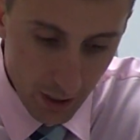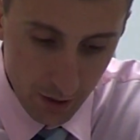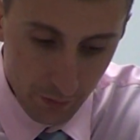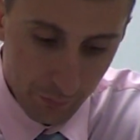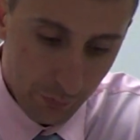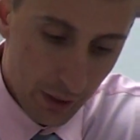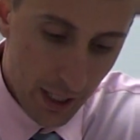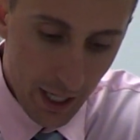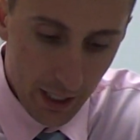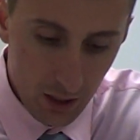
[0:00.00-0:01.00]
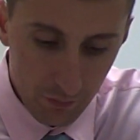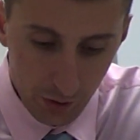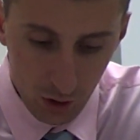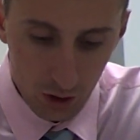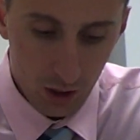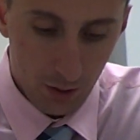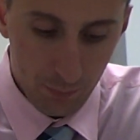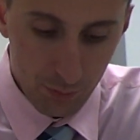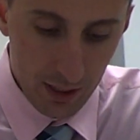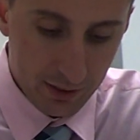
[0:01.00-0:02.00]
The front end of the car
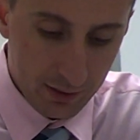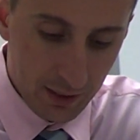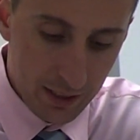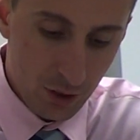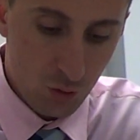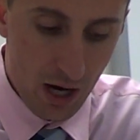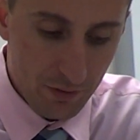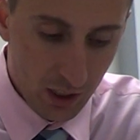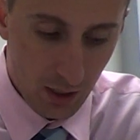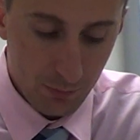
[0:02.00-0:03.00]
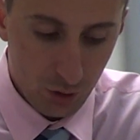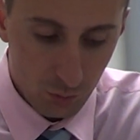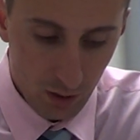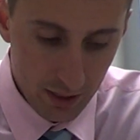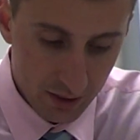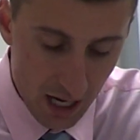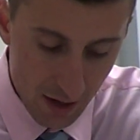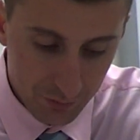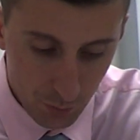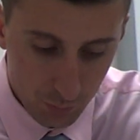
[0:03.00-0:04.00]
compresses and the driver comes to rest
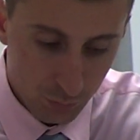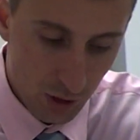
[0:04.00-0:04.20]
after